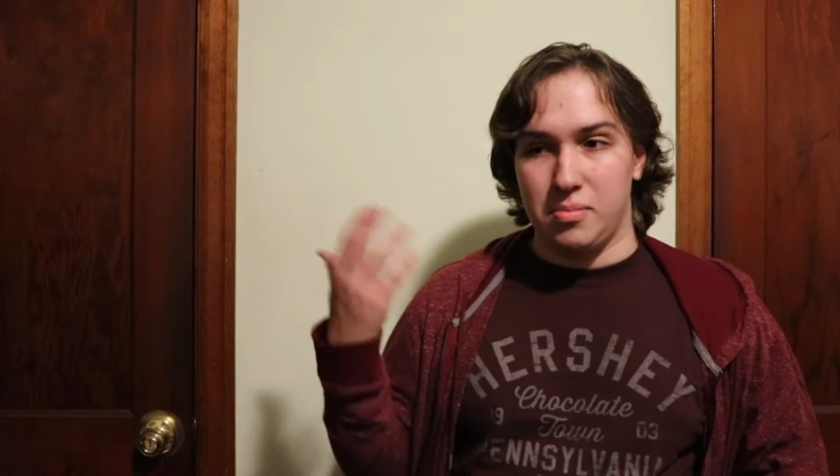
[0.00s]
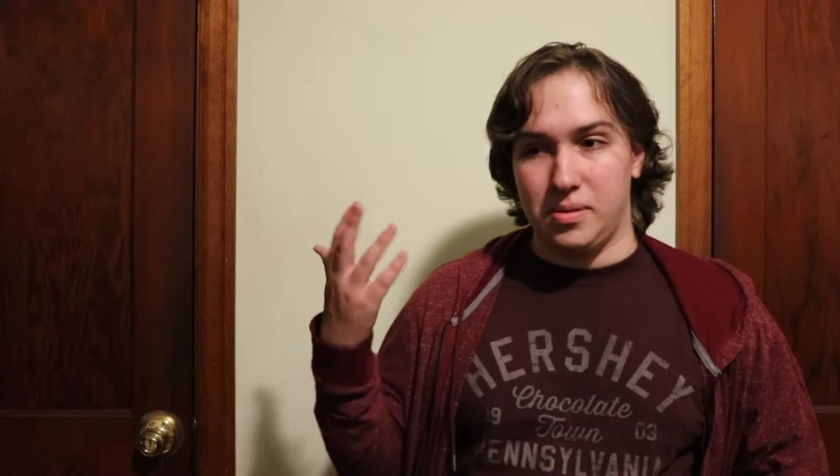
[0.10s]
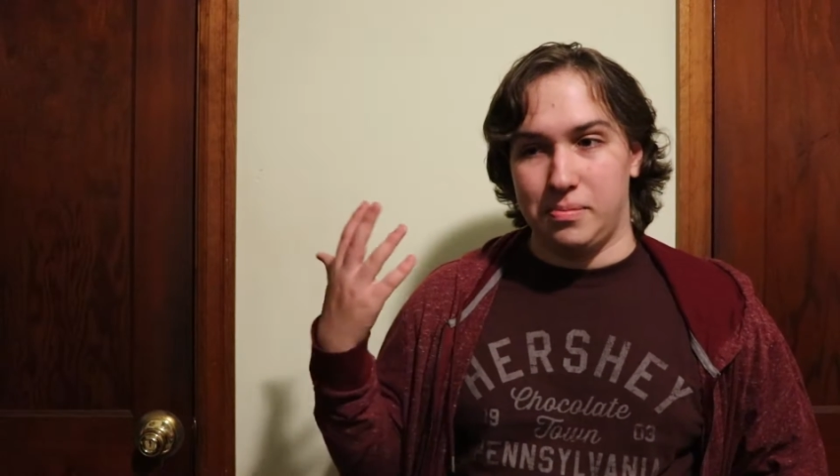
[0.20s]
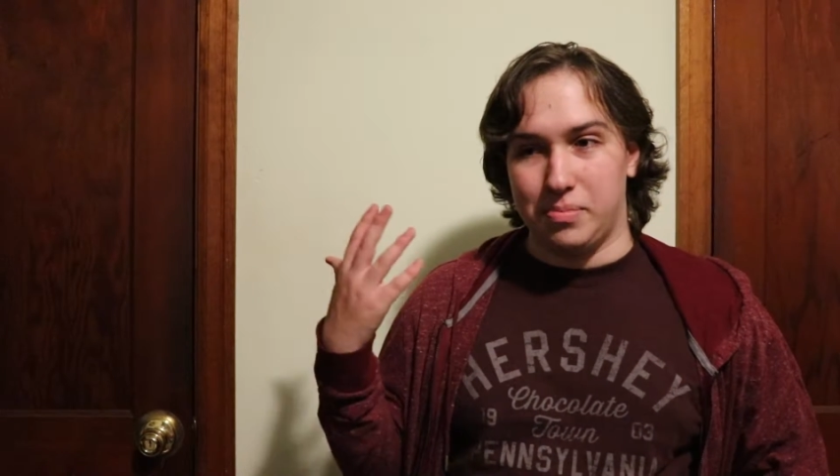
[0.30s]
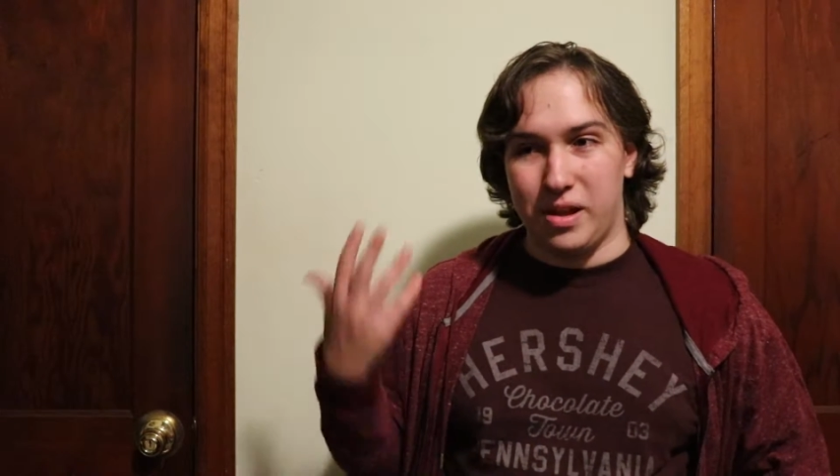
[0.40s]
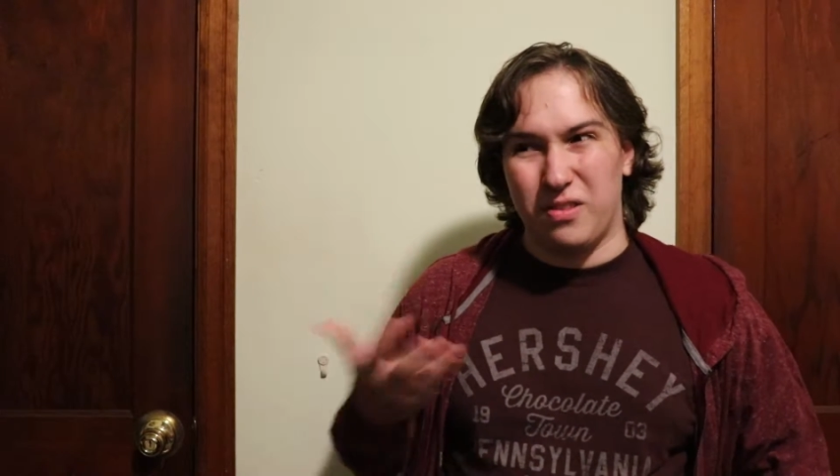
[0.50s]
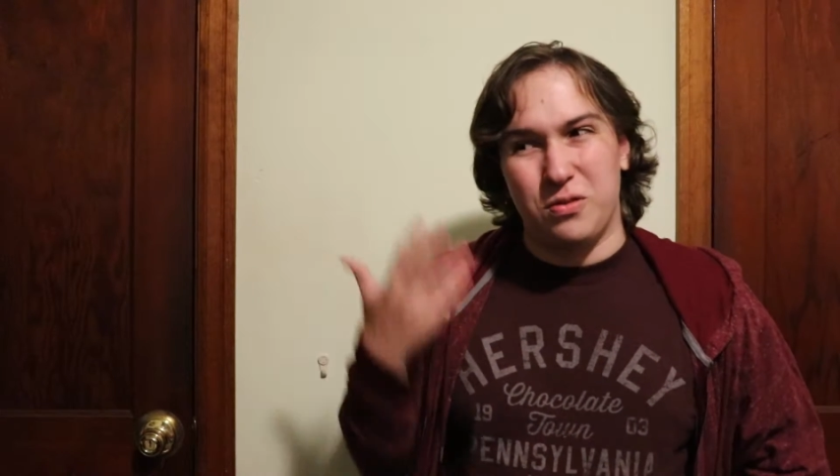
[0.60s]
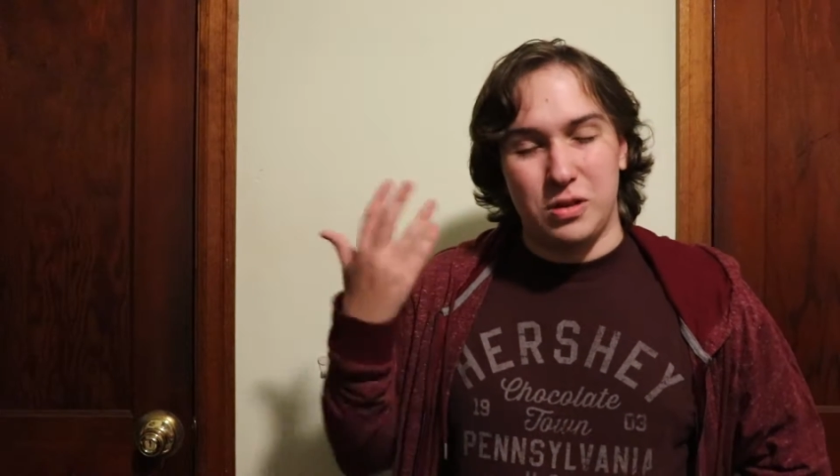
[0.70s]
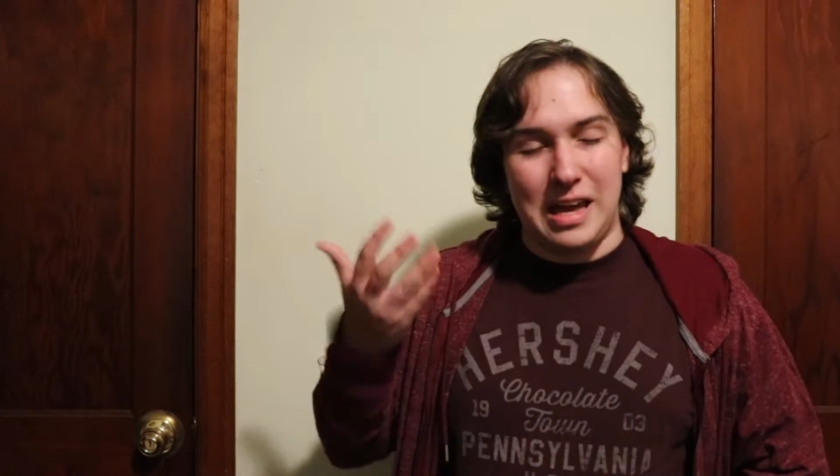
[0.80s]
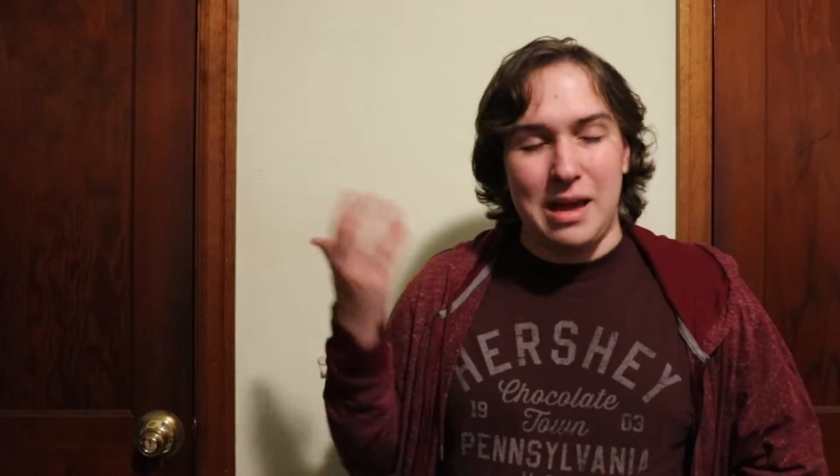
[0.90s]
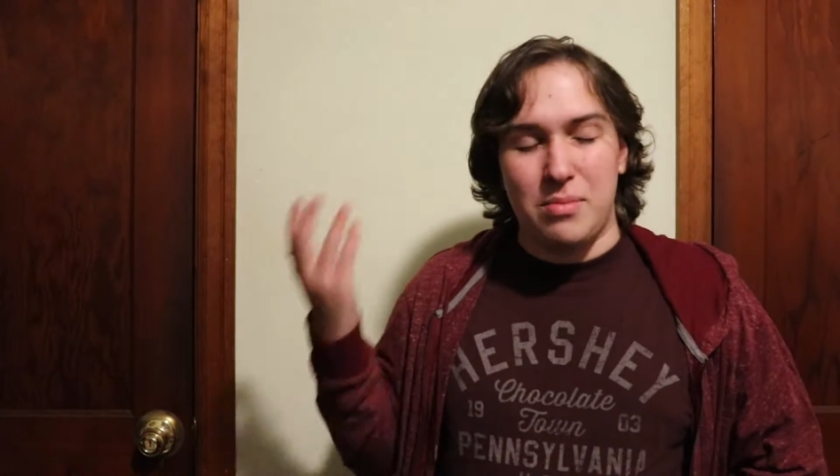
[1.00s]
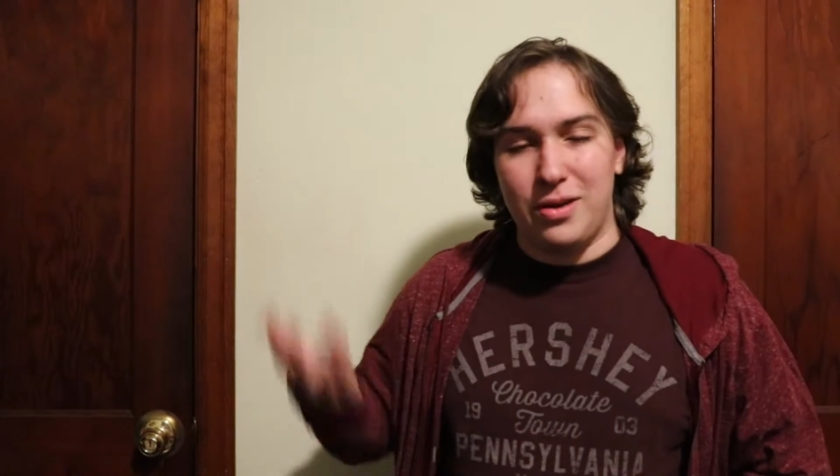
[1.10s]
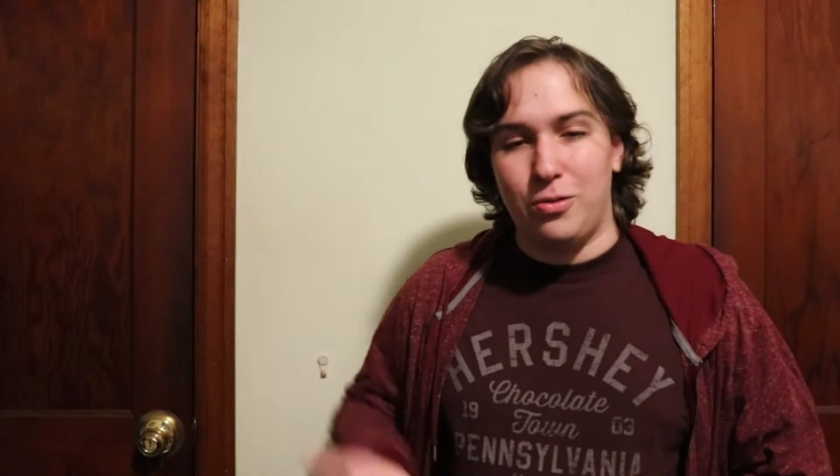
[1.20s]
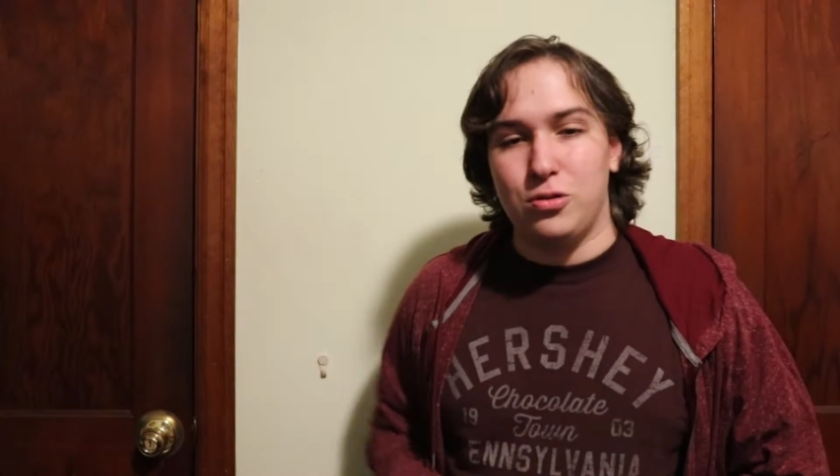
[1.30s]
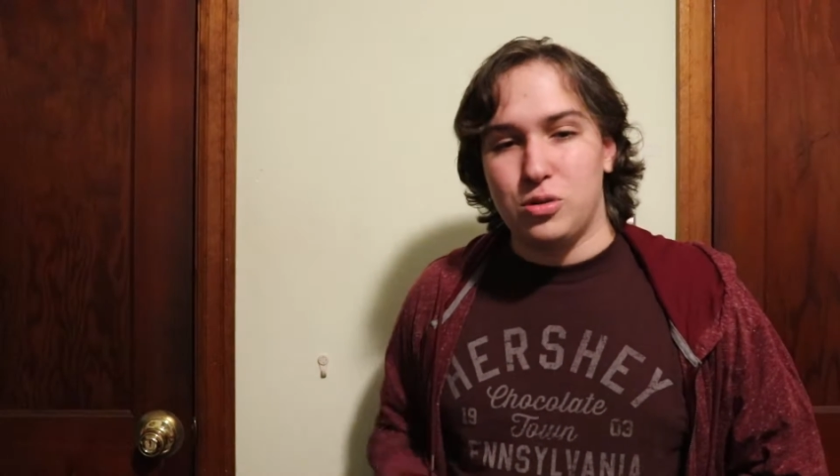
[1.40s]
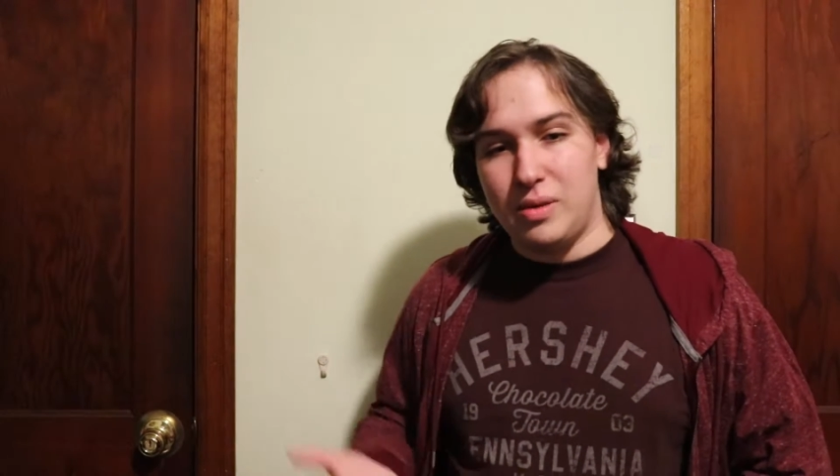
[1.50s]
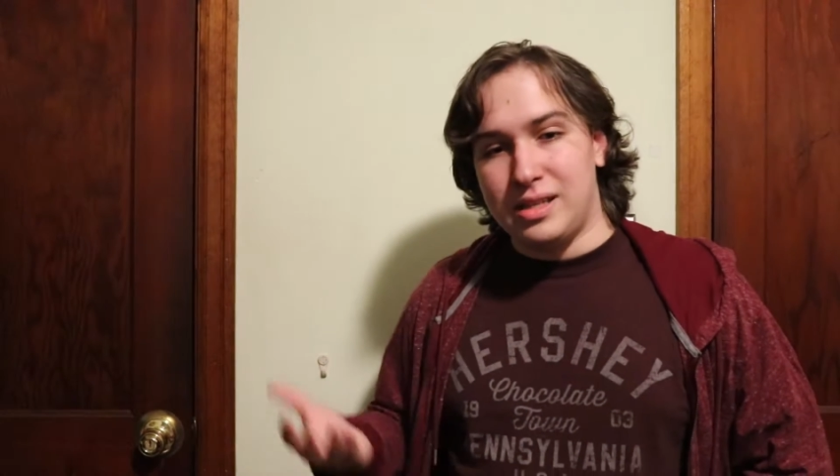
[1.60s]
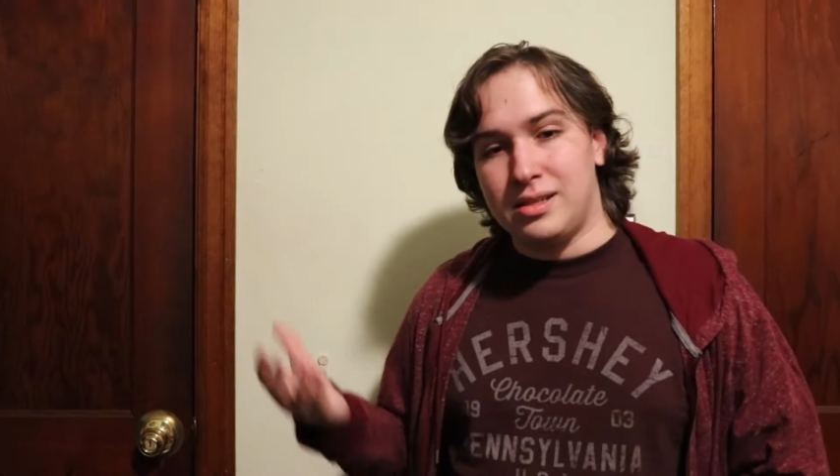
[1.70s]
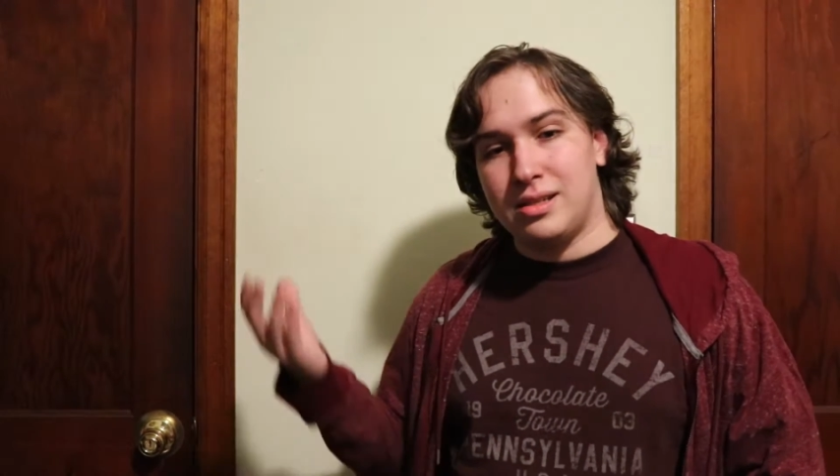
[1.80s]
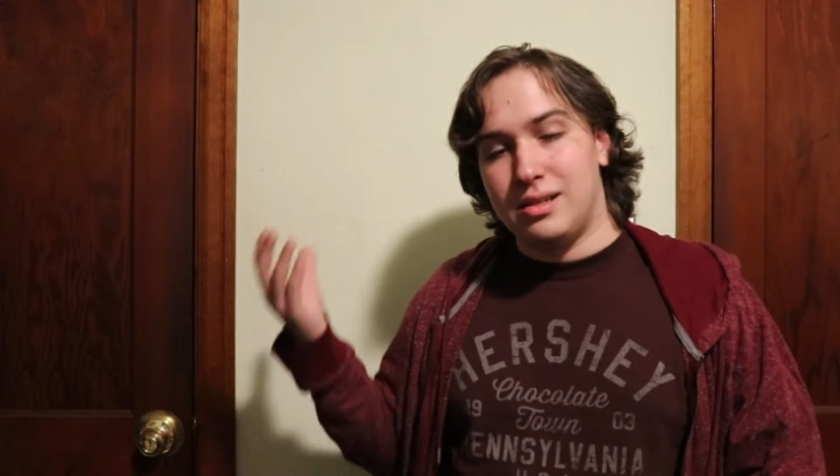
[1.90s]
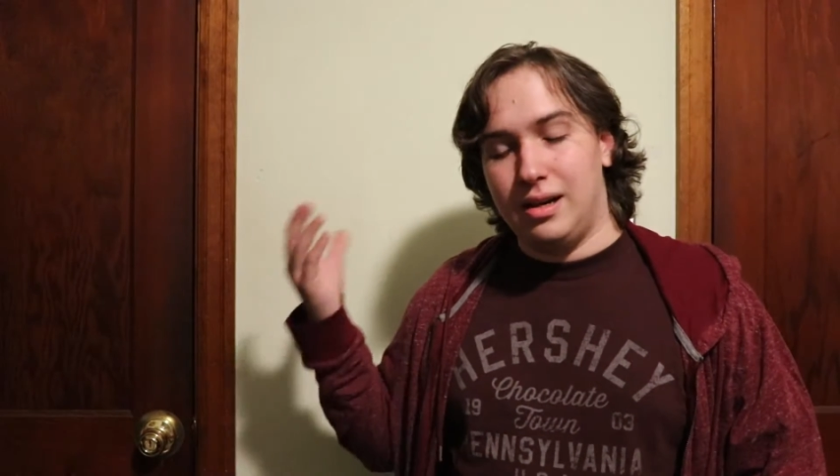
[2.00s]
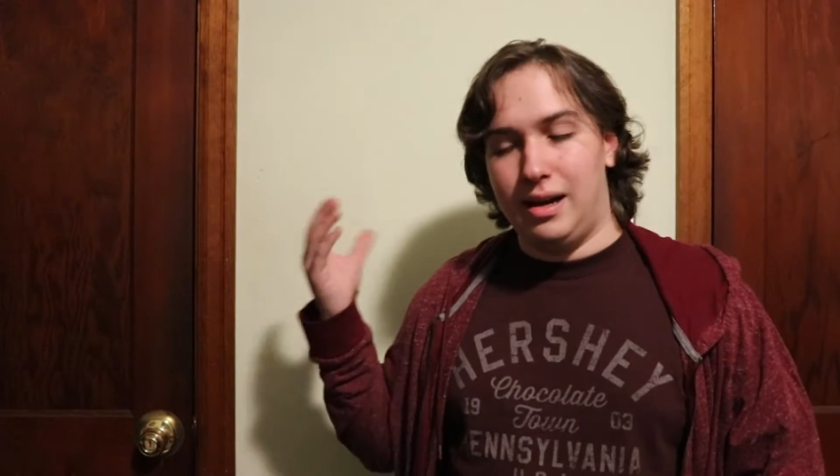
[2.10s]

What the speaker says: be playing for the game on Ultimate.